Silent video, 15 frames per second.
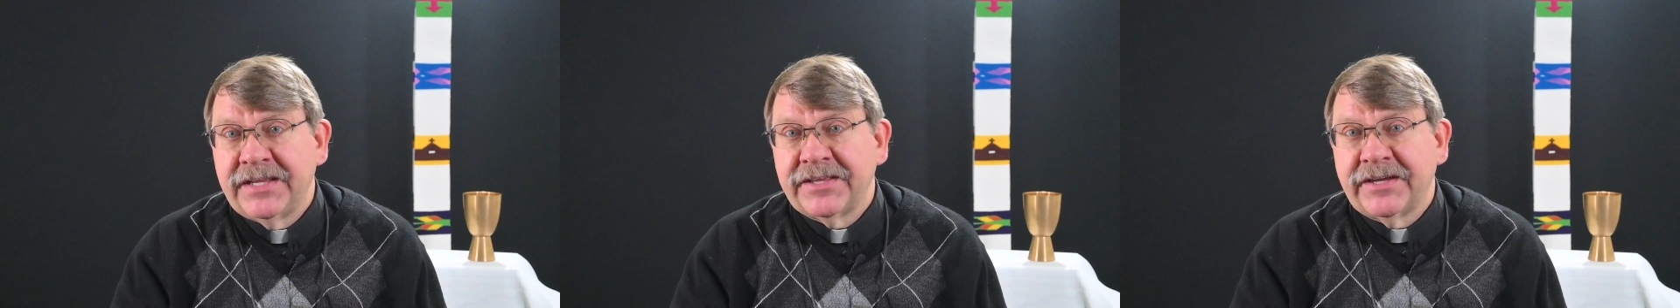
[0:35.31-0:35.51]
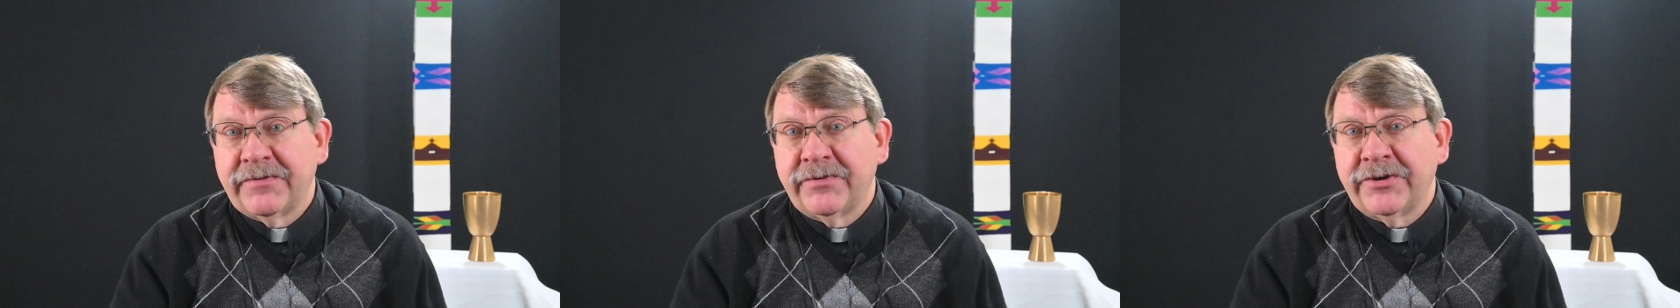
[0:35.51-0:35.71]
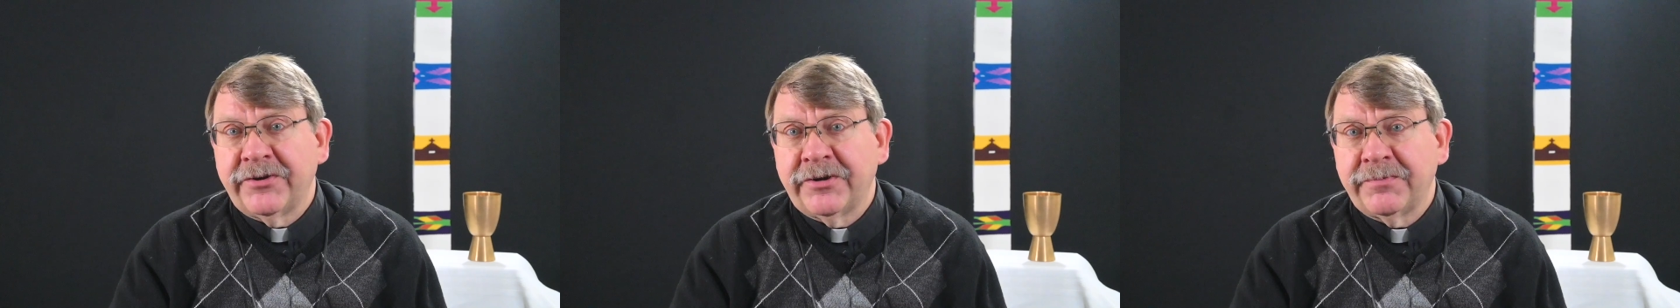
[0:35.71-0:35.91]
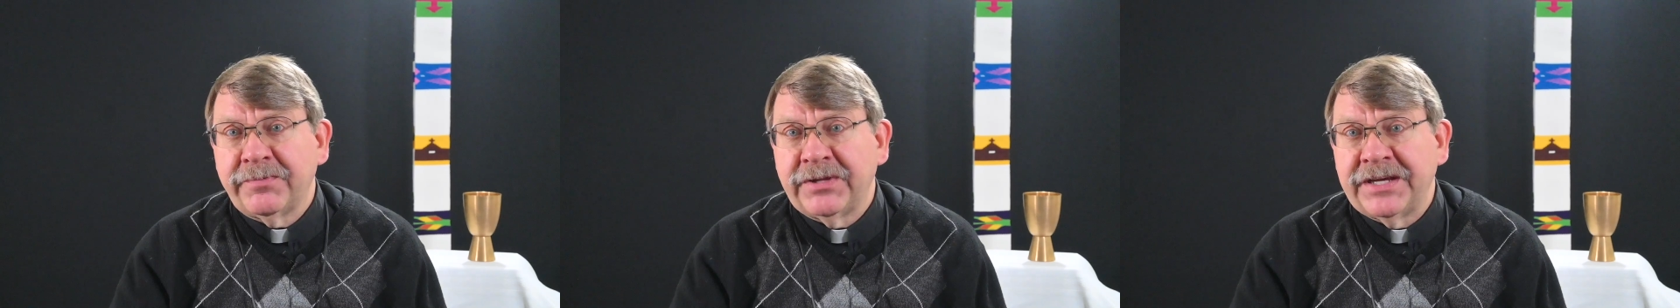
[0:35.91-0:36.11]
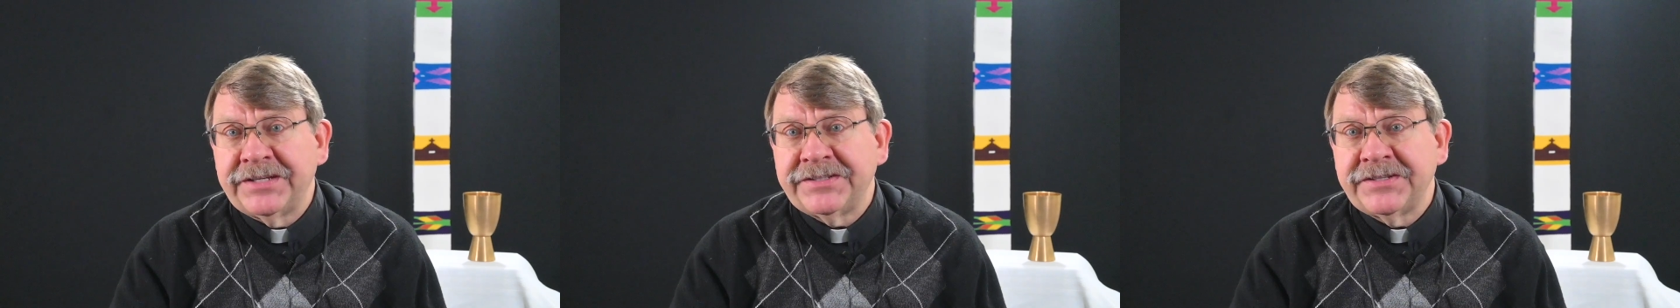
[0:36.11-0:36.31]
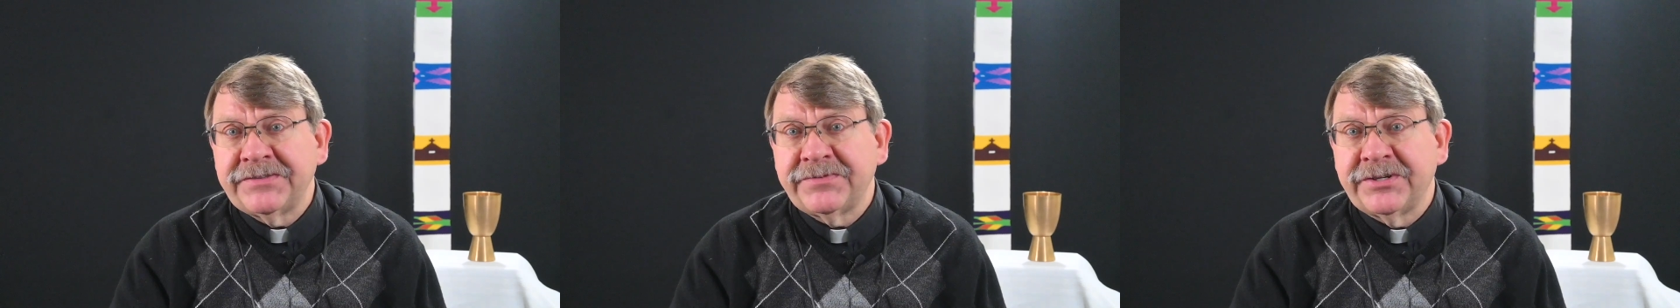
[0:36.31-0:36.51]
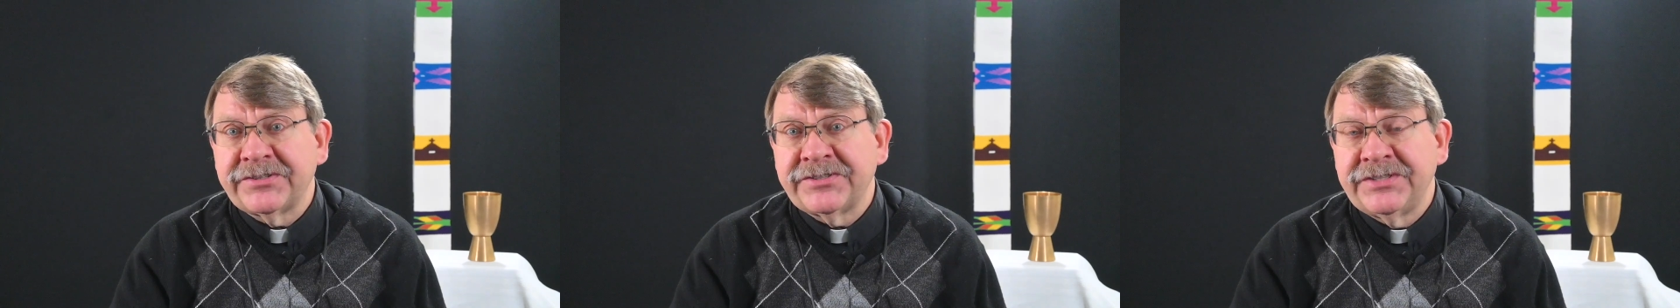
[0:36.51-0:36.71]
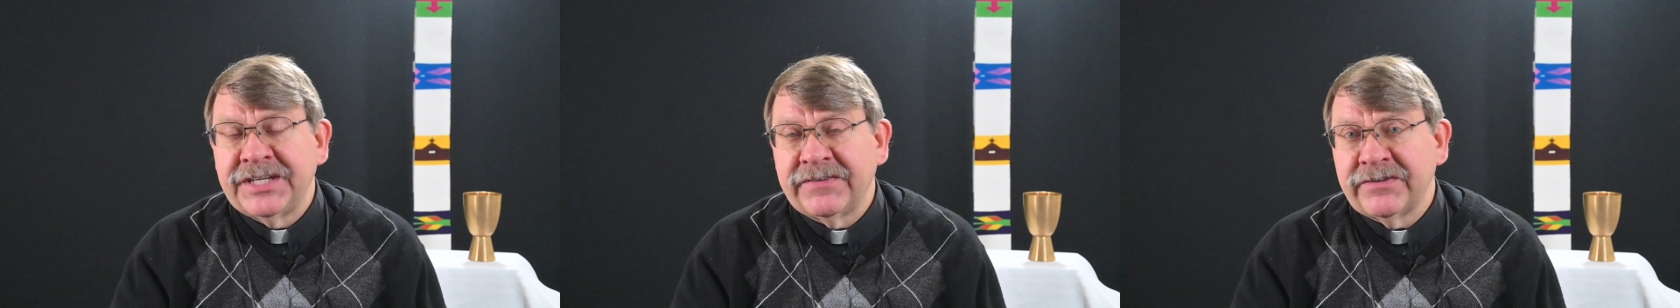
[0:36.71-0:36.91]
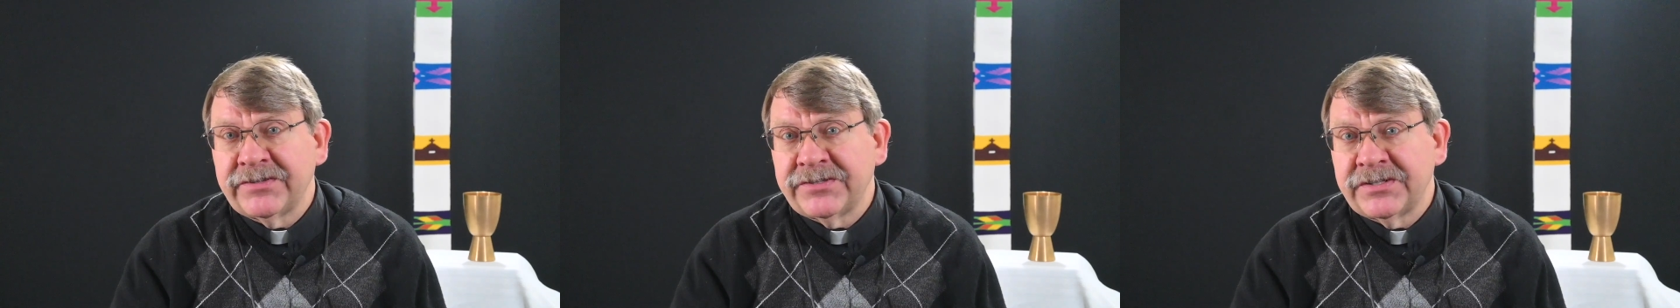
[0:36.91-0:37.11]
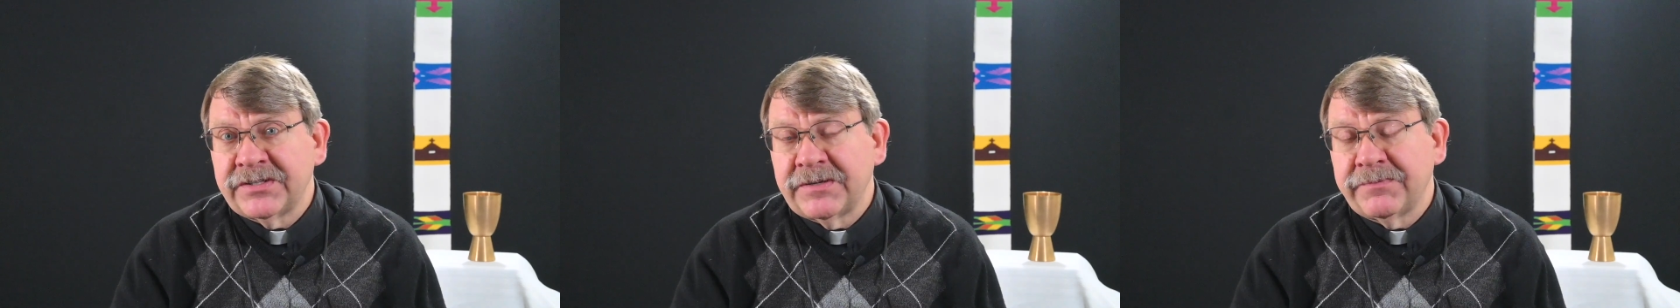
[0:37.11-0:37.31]
that were places where it's never
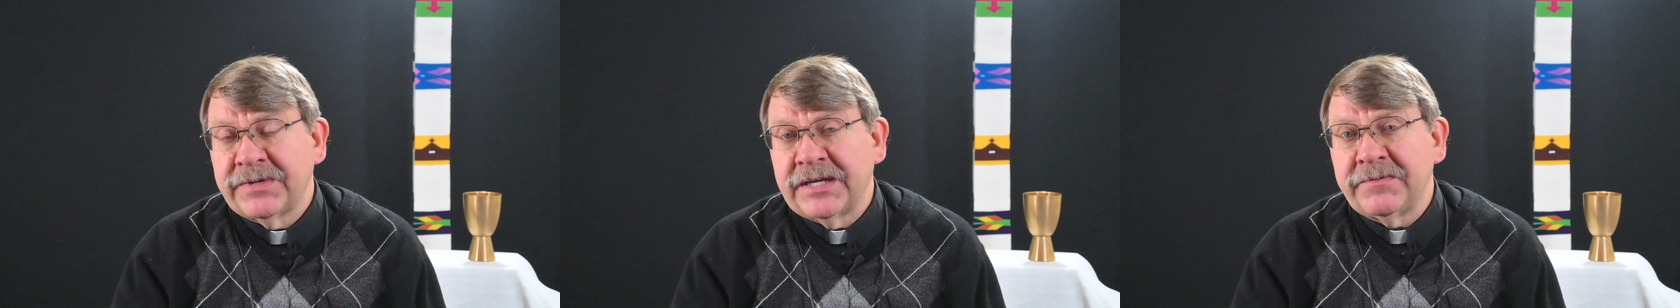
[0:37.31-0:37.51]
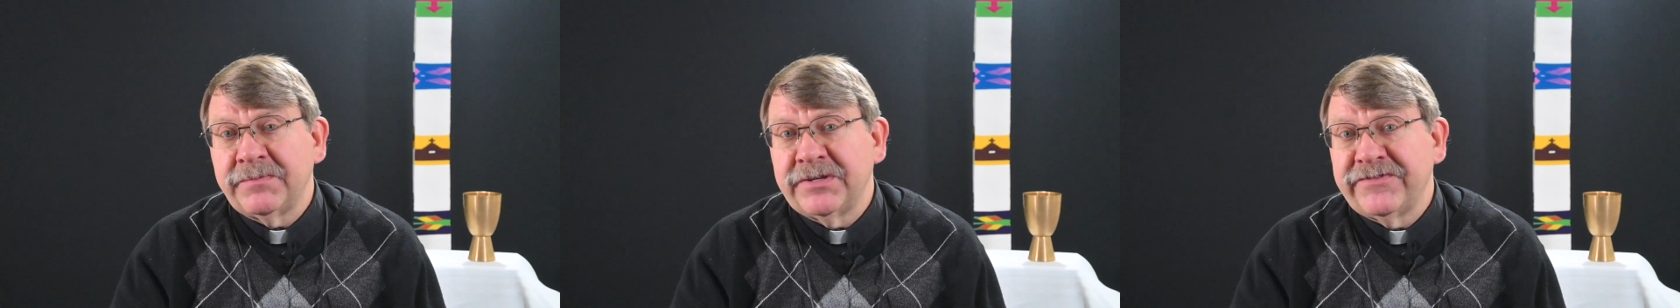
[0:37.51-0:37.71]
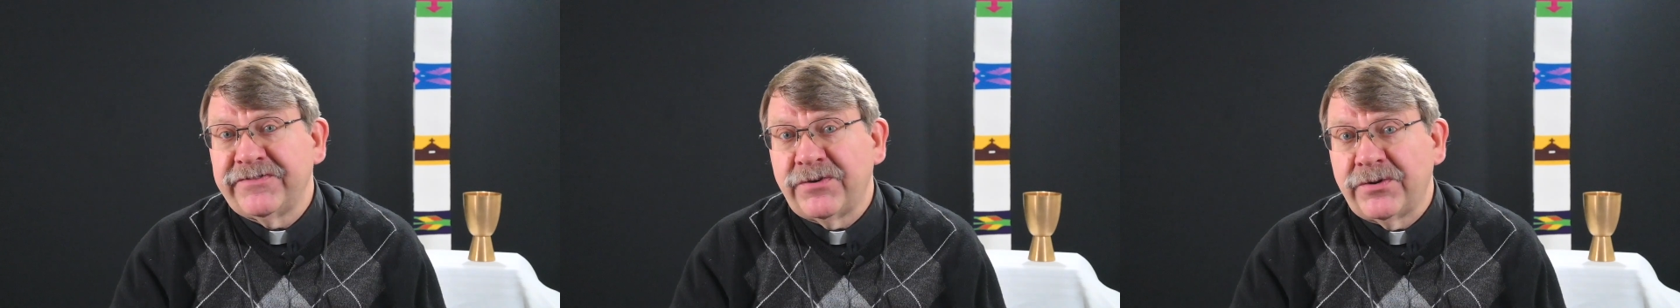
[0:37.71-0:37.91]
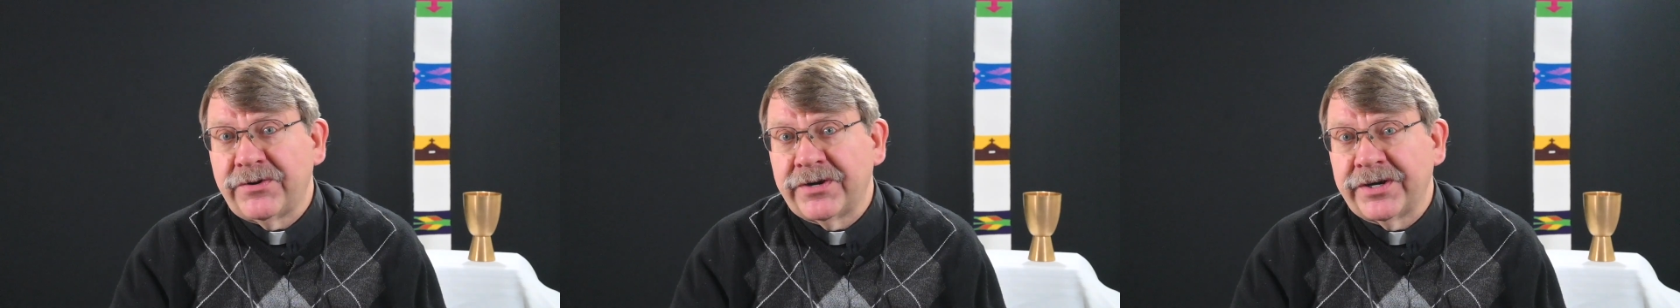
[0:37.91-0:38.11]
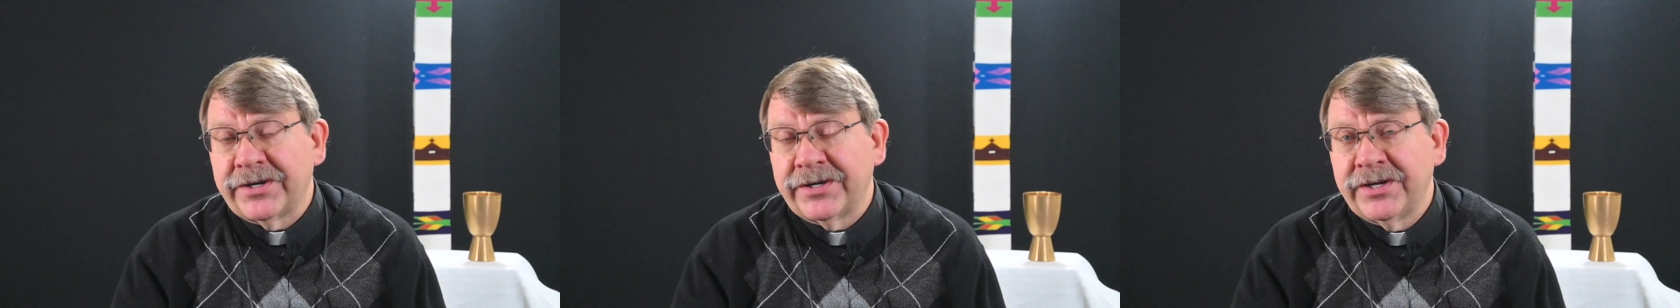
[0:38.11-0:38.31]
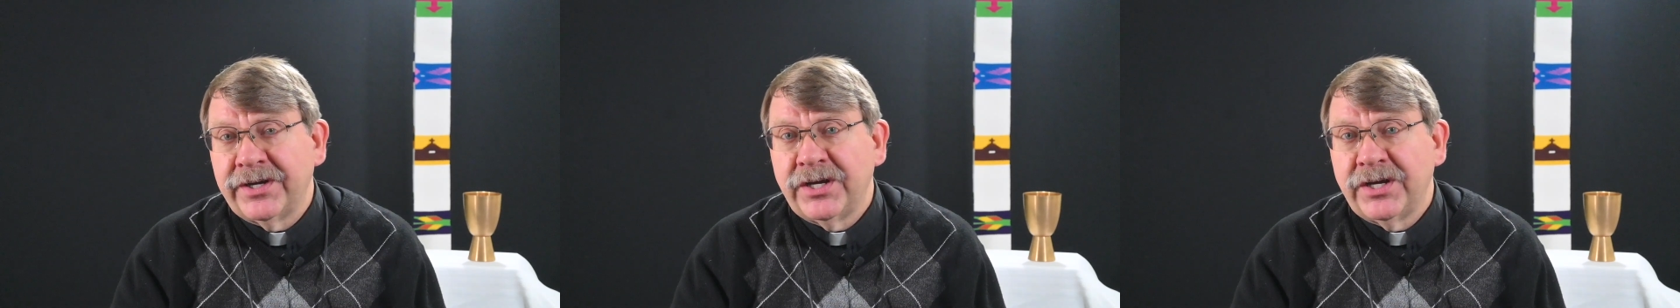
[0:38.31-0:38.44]
been before.